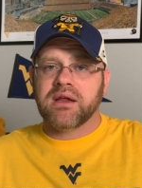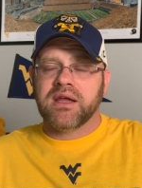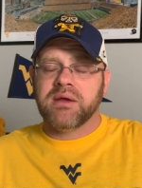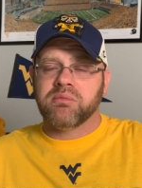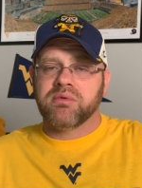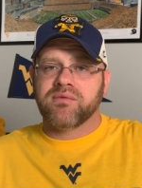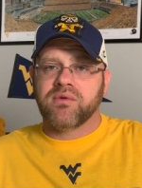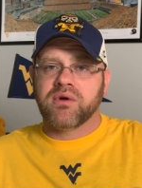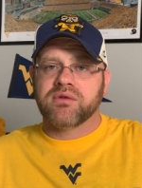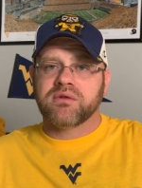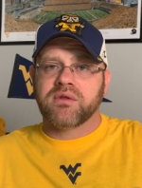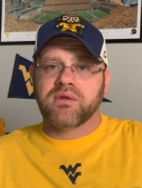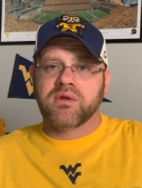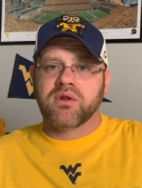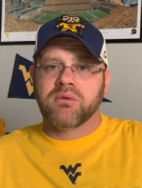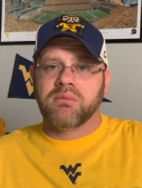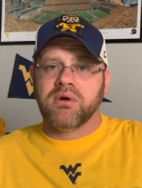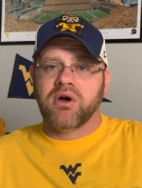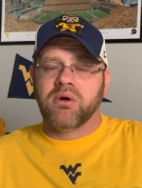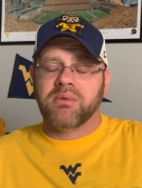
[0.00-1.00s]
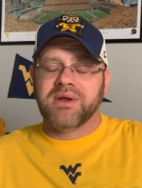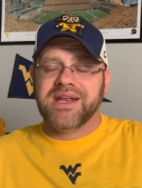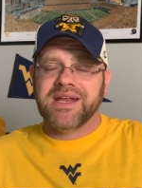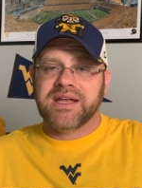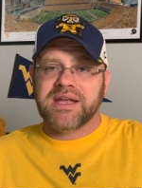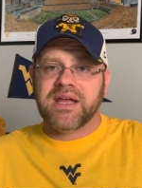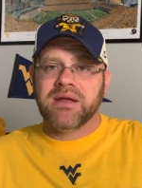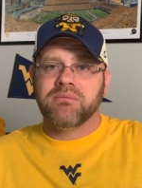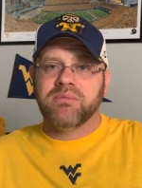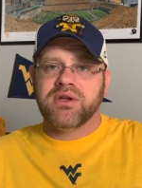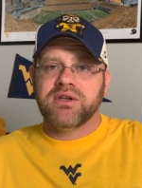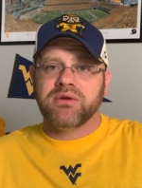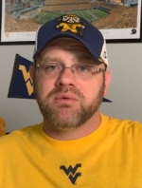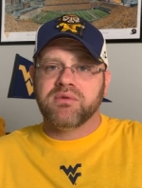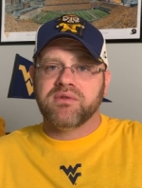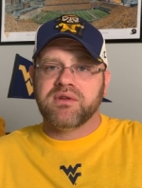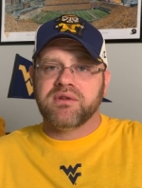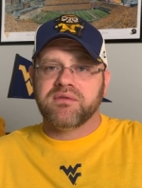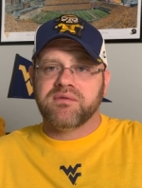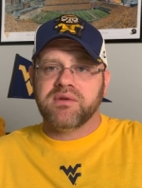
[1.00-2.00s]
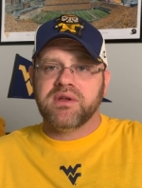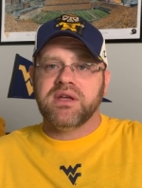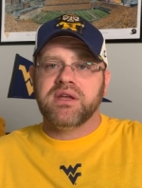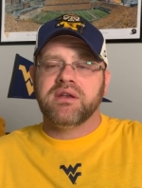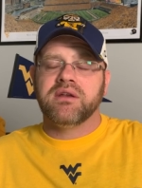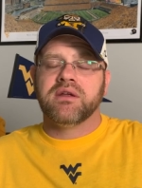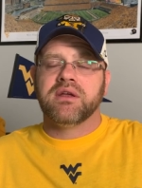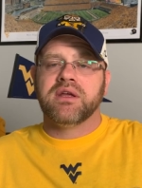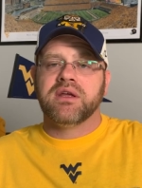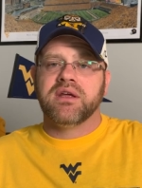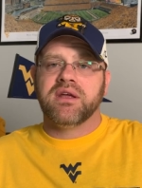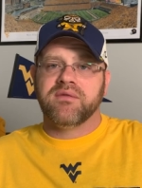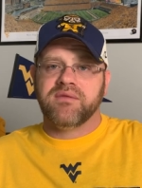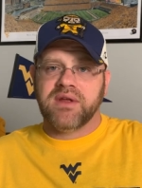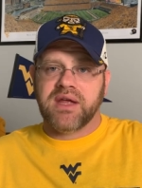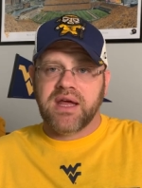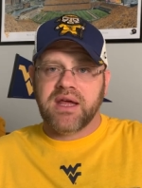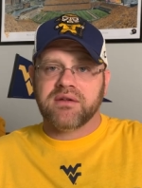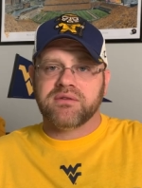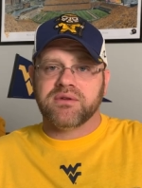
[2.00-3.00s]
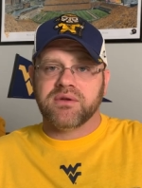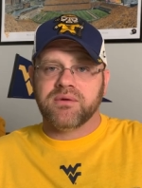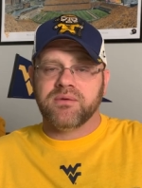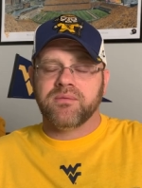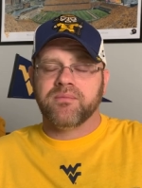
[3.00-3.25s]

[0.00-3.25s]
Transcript: He prefers to throw the ball, but he can beat you with his feet if he has to.